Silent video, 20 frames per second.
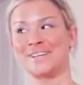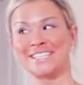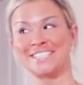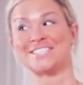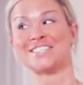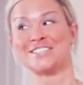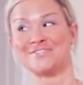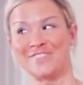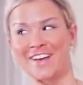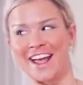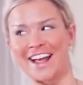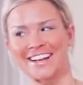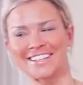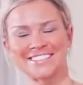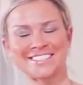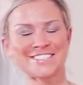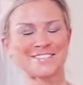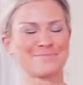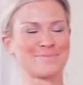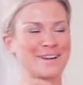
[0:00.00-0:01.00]
he's
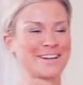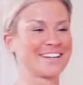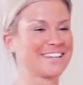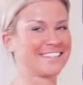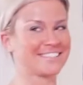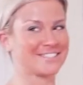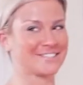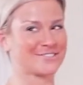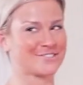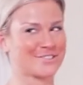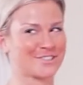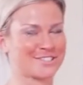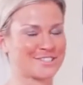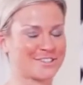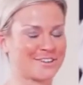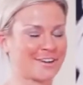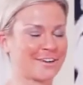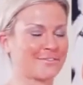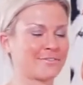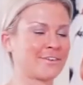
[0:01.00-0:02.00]
advanced, but he doesn't
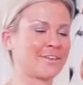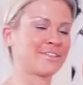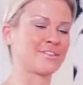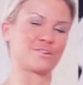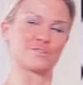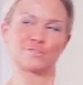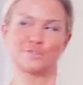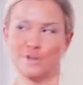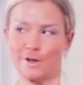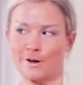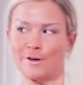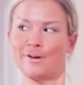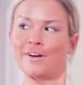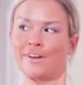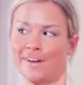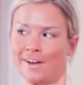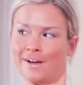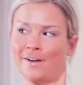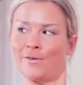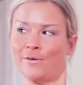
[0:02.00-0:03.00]
stretch enough either,
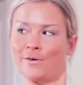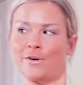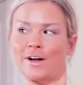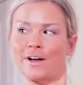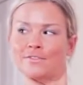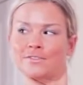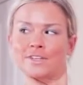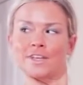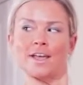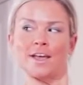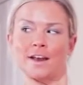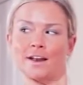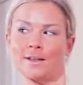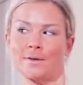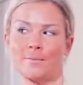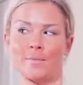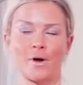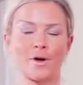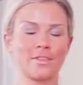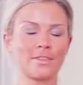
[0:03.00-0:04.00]
so we'll have to get
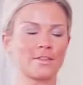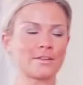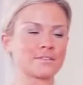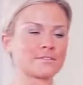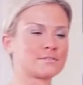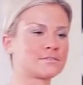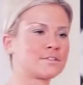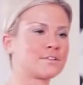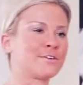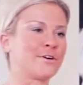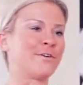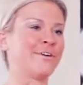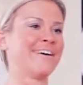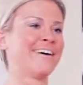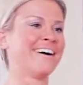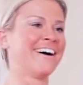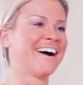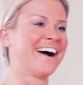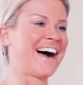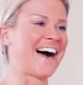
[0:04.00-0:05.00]
him on this too.
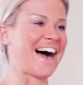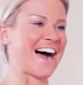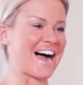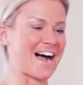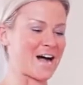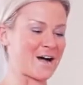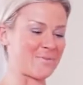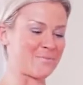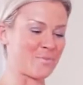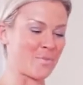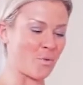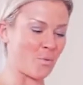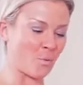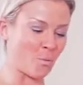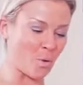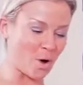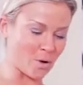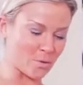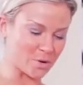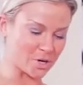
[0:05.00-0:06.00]

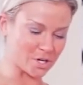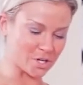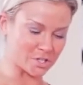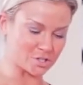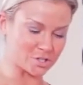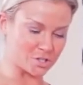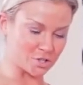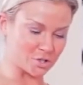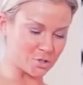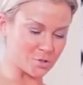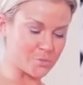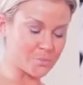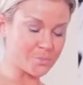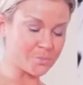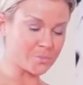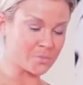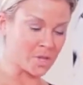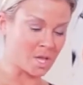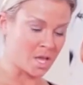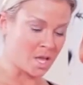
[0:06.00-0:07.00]
What we're gonna do,
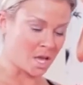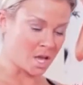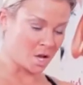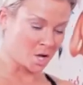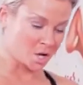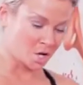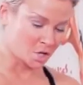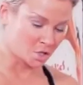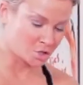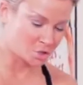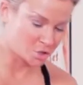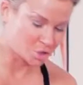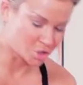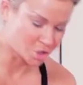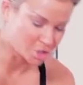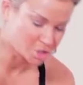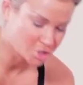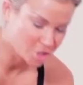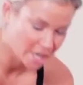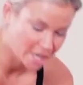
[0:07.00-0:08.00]
you're
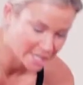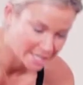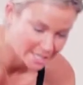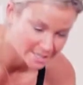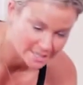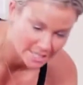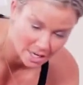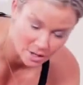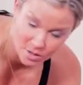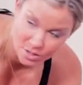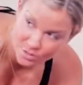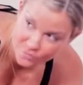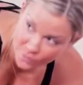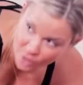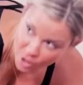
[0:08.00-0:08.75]
gonna try to get down as